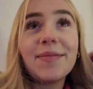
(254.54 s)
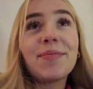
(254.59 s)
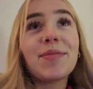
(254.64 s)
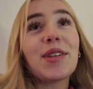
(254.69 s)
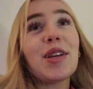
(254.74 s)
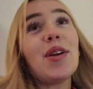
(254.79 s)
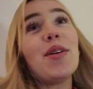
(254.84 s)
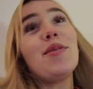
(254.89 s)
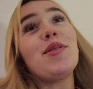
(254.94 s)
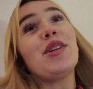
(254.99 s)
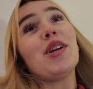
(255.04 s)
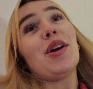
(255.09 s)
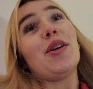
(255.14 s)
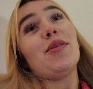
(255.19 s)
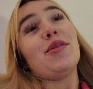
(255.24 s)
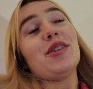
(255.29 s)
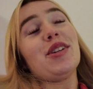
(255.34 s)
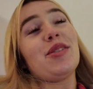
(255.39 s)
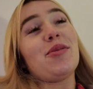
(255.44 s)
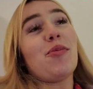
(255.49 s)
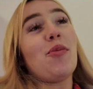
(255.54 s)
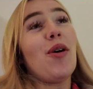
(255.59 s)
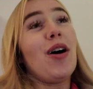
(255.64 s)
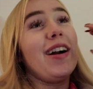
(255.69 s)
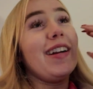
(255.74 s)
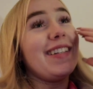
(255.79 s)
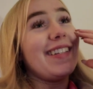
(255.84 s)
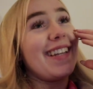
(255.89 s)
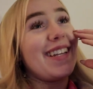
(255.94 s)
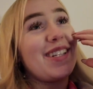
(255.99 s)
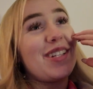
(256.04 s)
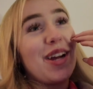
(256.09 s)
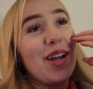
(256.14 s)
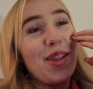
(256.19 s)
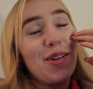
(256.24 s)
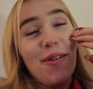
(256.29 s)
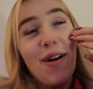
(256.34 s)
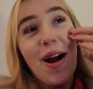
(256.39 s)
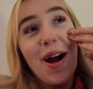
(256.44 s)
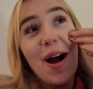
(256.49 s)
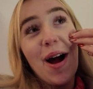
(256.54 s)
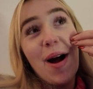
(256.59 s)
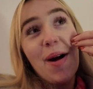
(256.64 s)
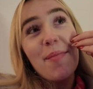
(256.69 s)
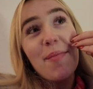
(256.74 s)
You two just wind each other up.